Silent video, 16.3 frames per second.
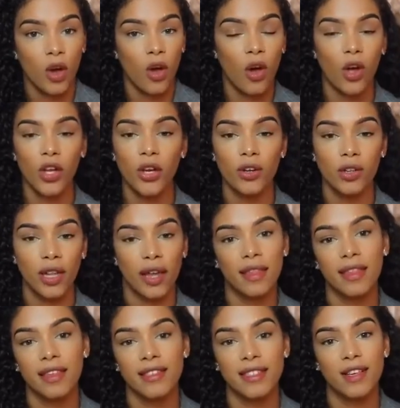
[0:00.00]
all your
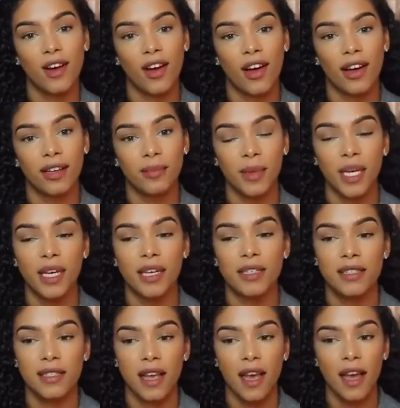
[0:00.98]
length is gone
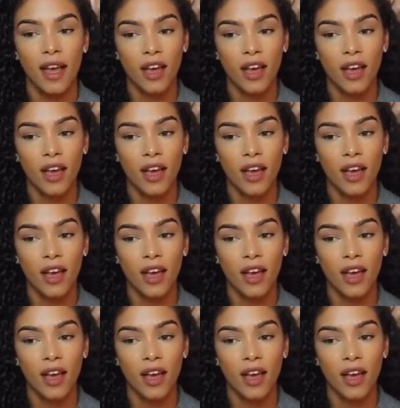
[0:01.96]
because